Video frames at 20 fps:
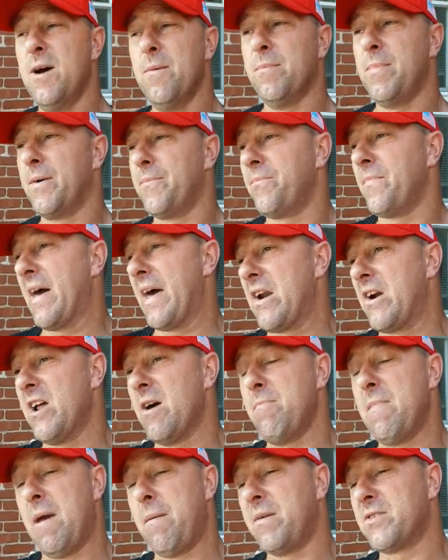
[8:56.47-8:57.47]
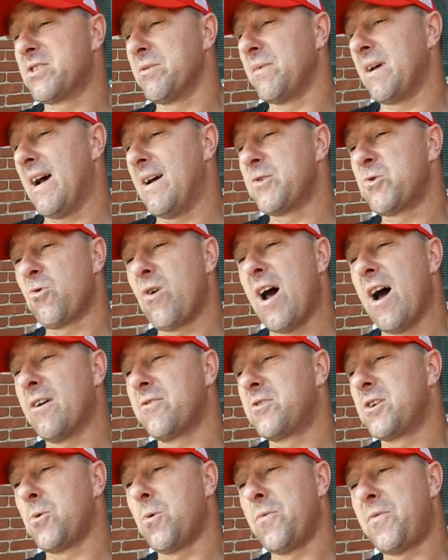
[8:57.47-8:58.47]
But I don't know, maybe some guys are
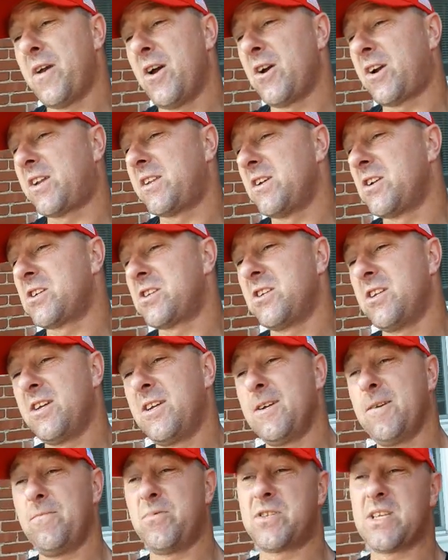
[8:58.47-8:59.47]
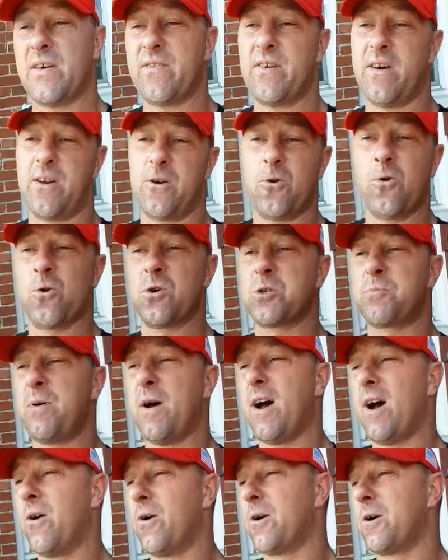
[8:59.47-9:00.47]
out there with air conditioning, 700
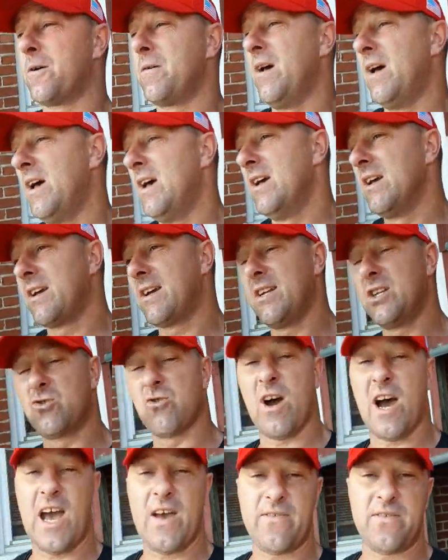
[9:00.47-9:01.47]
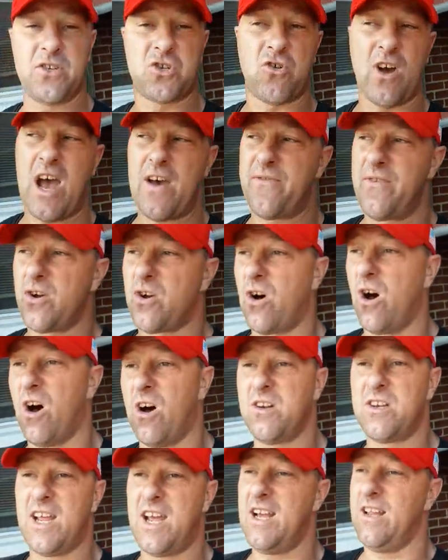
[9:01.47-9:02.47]
horsepower, can drive in traffic
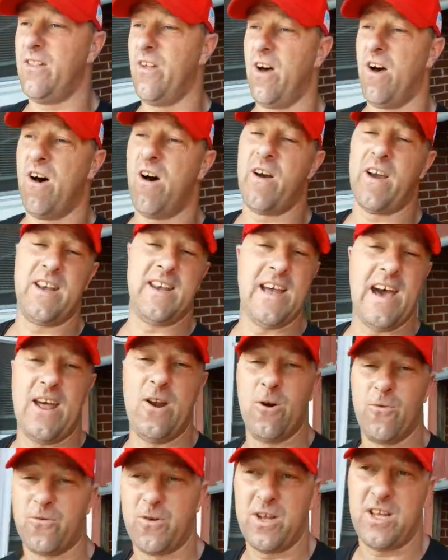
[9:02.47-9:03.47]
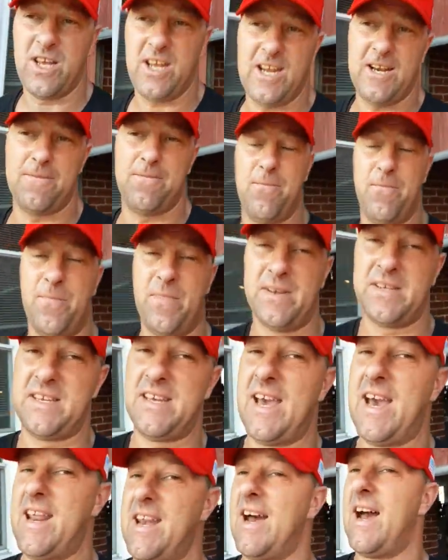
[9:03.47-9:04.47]
all day long and not overheat. But
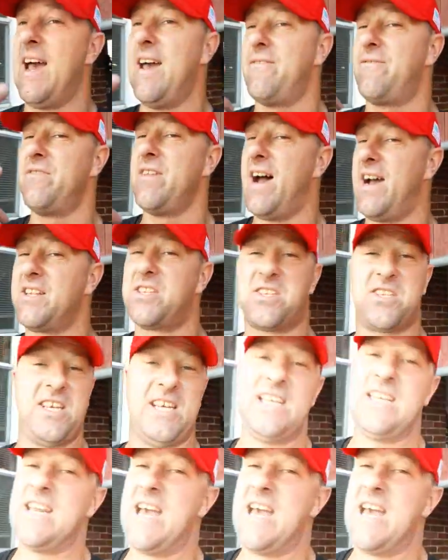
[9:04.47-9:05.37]
yet, I have not seen